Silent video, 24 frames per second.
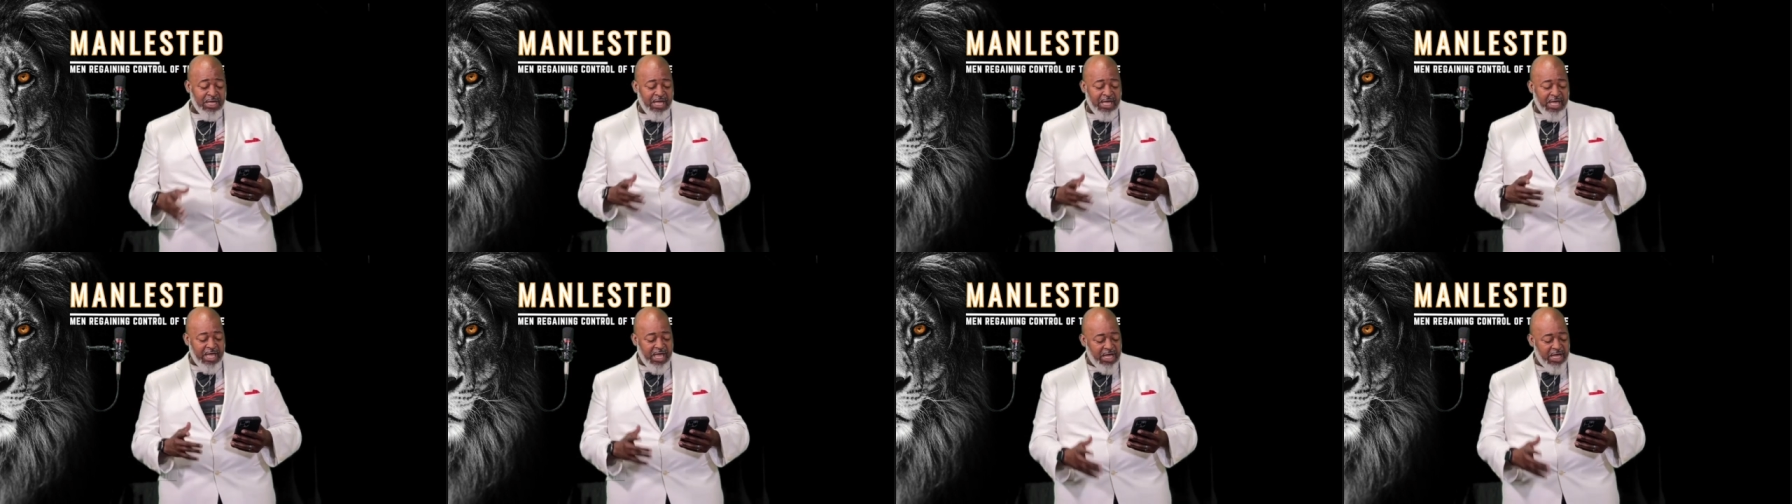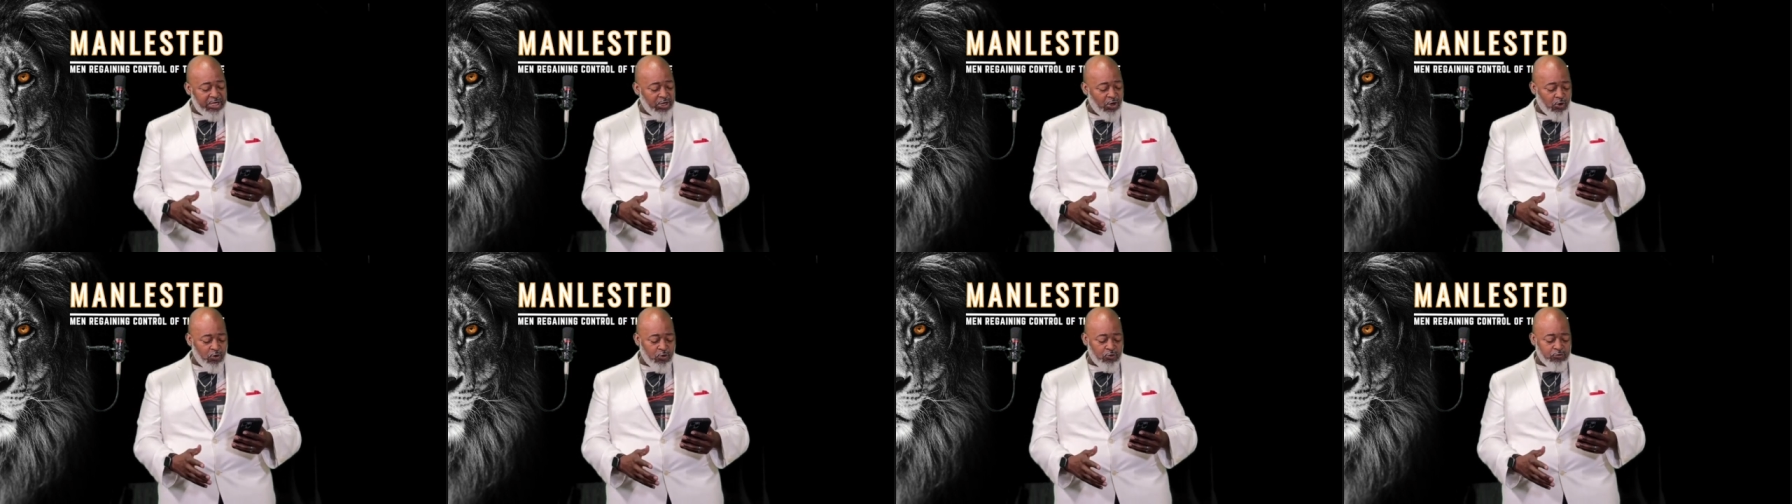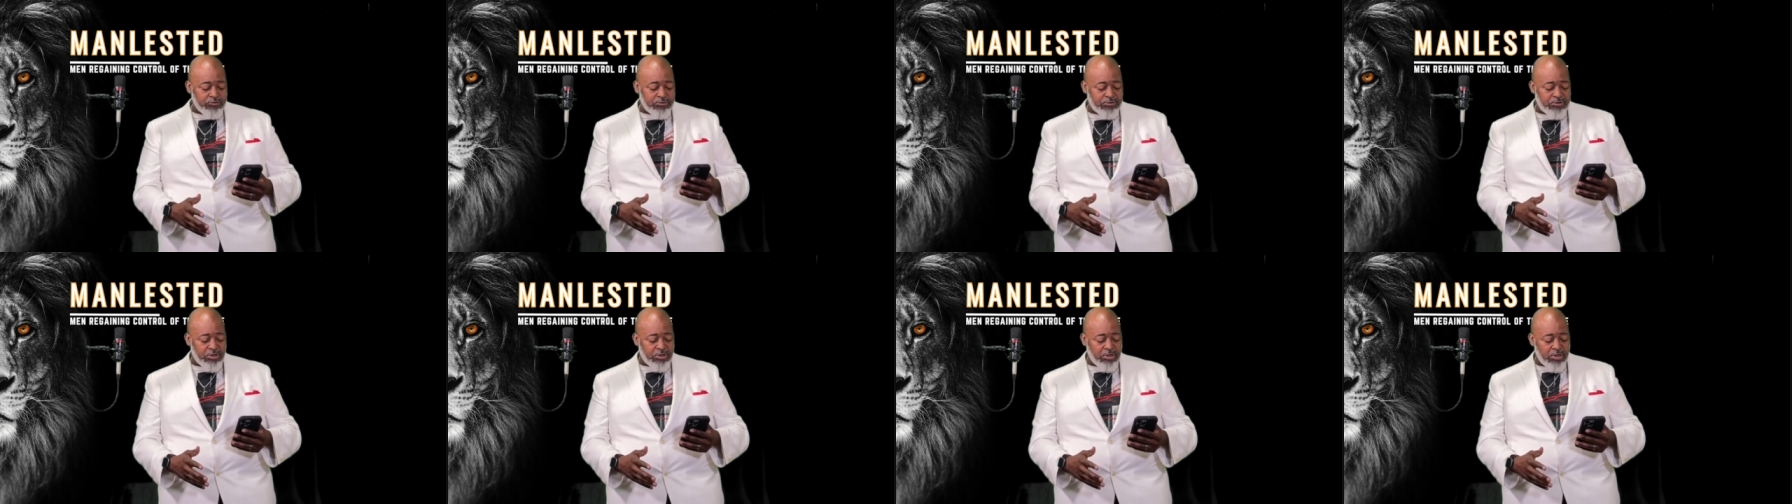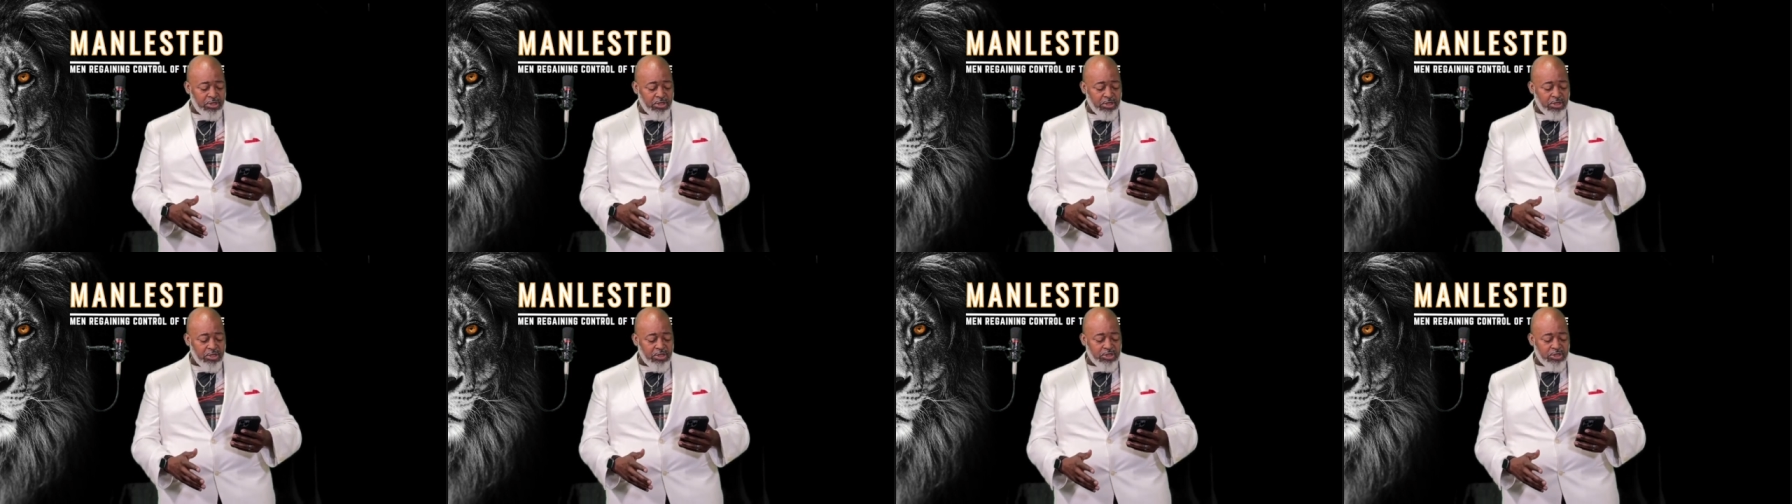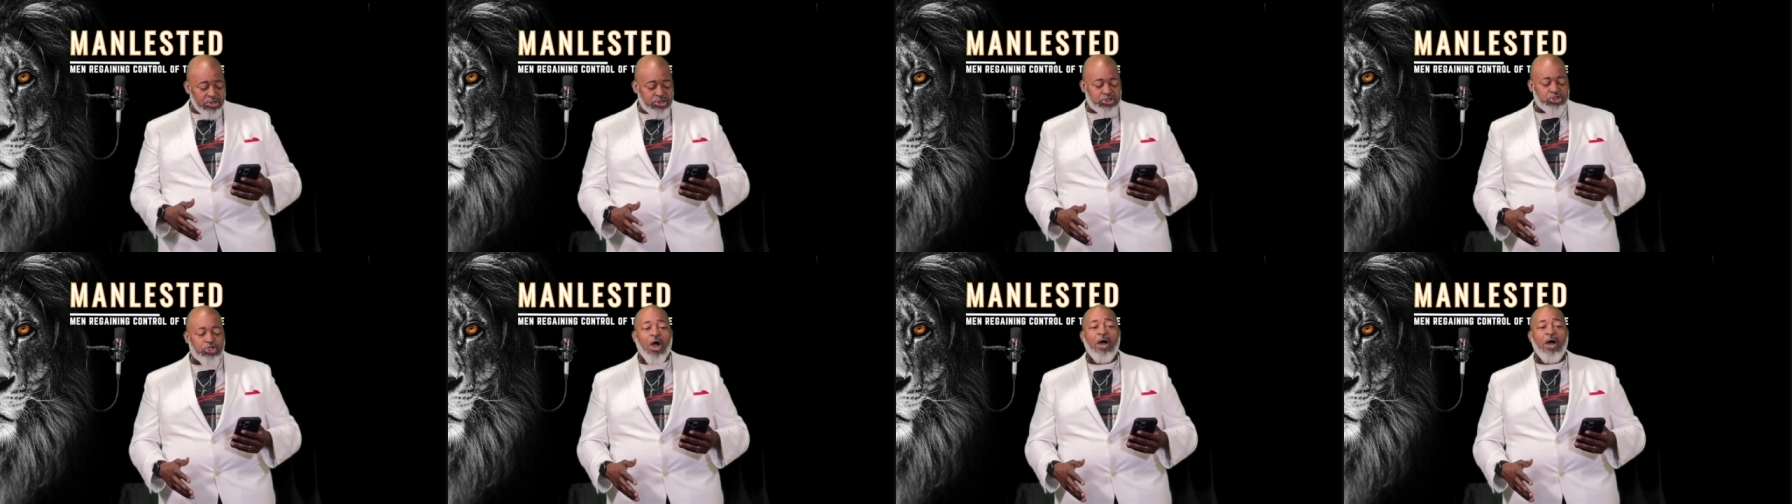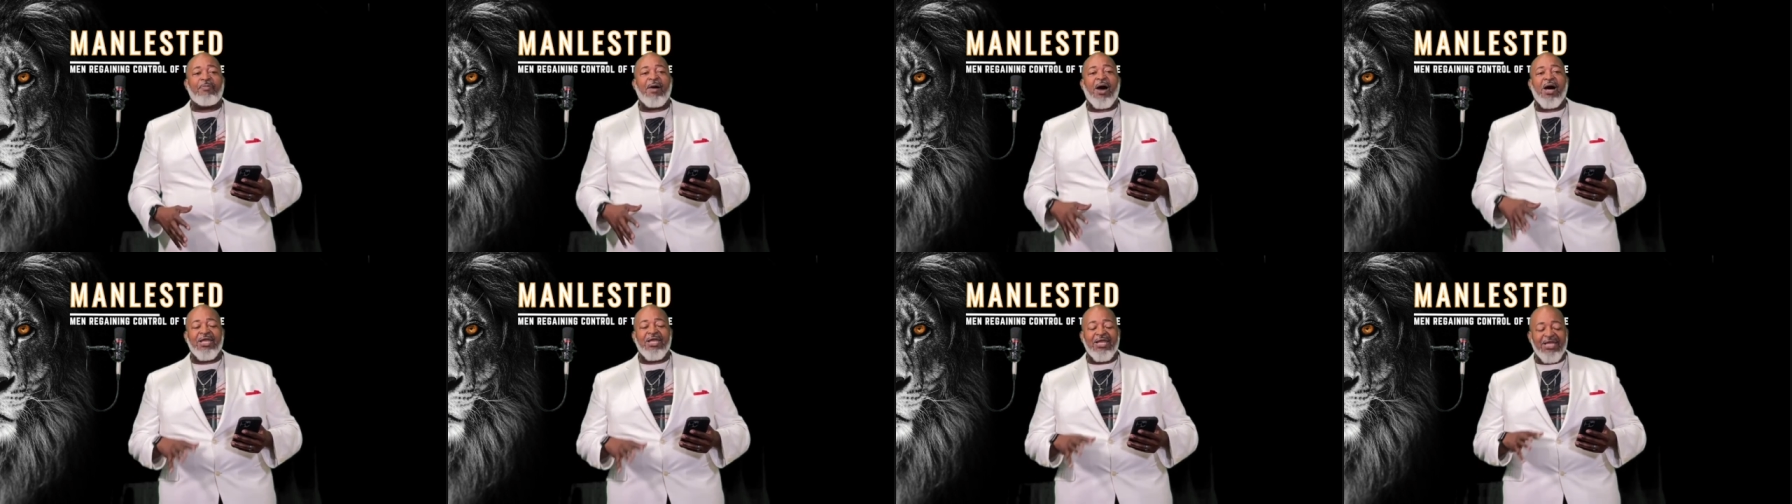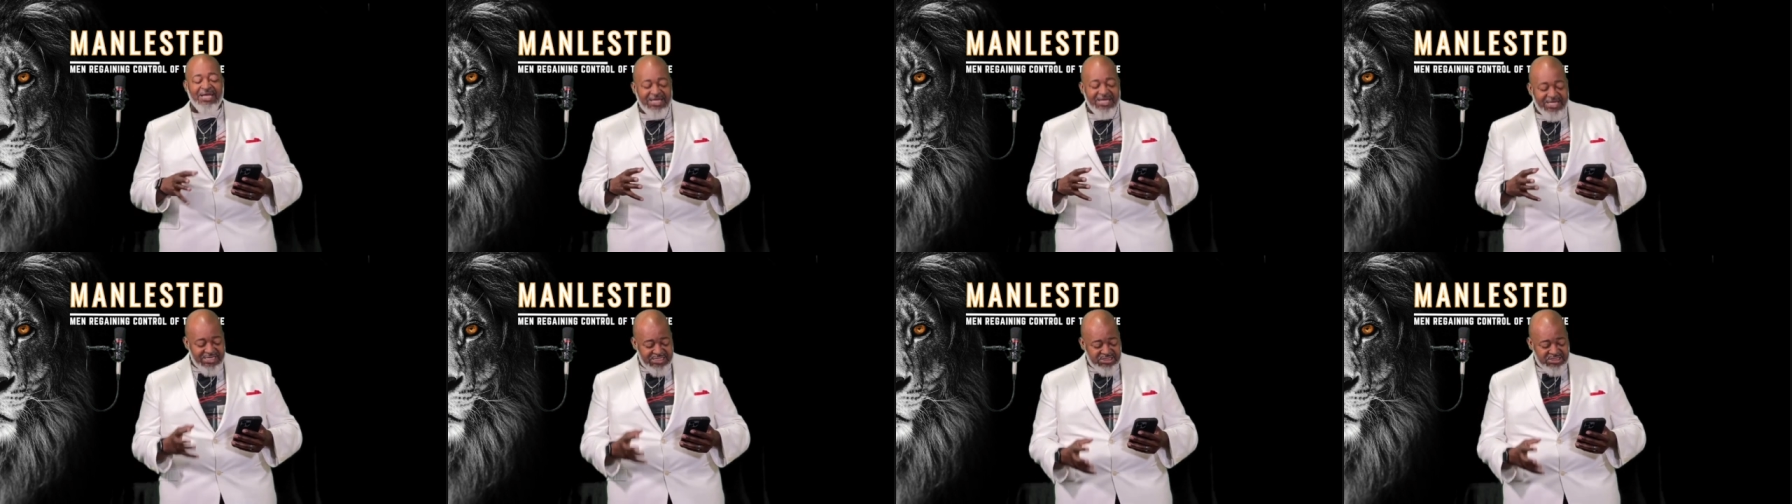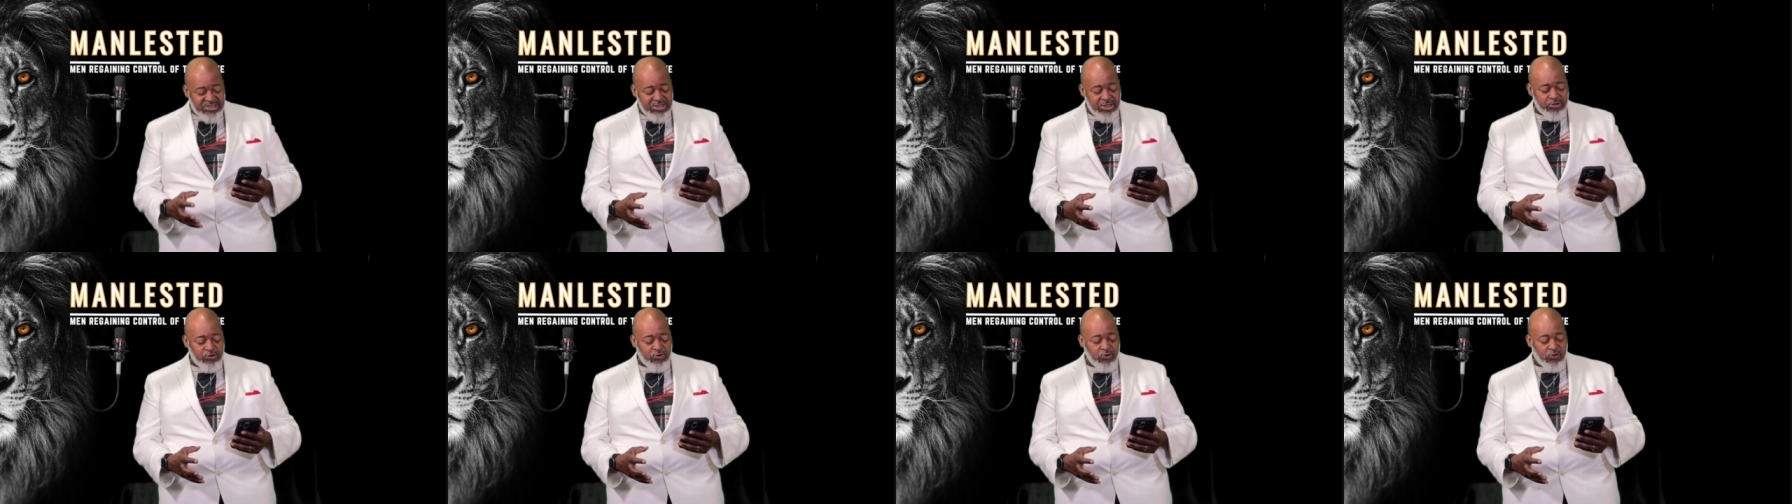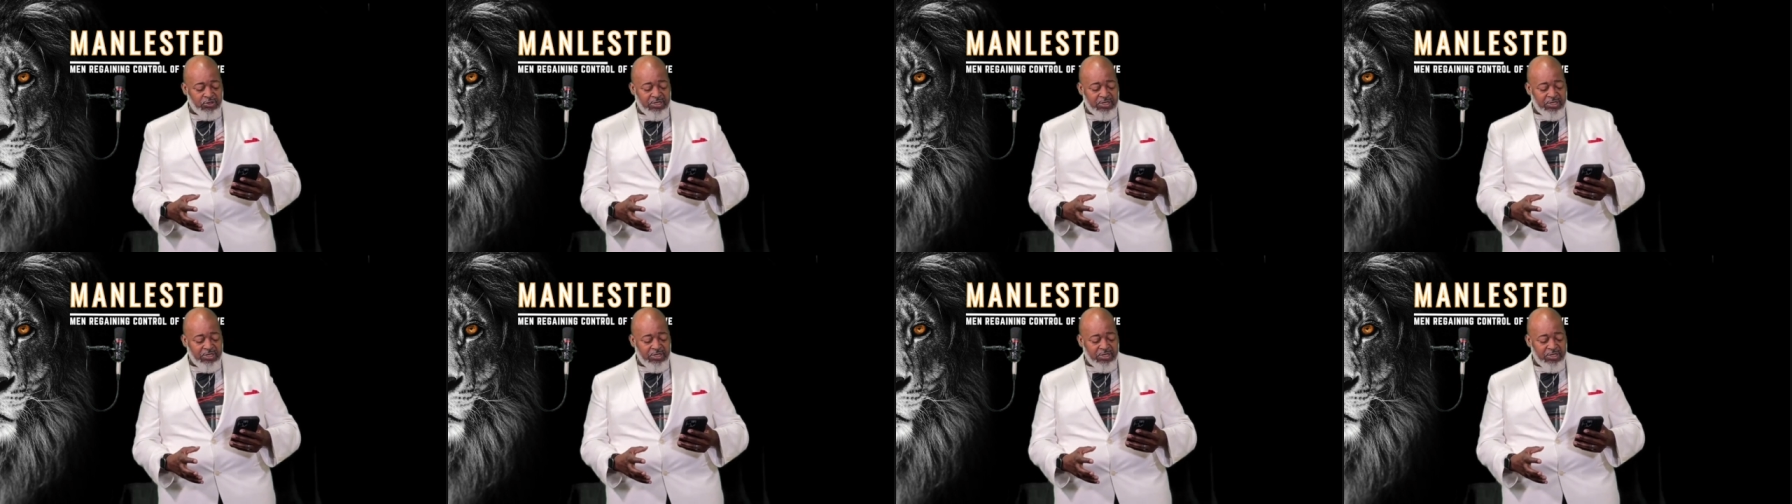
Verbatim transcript: head on. Start by listing your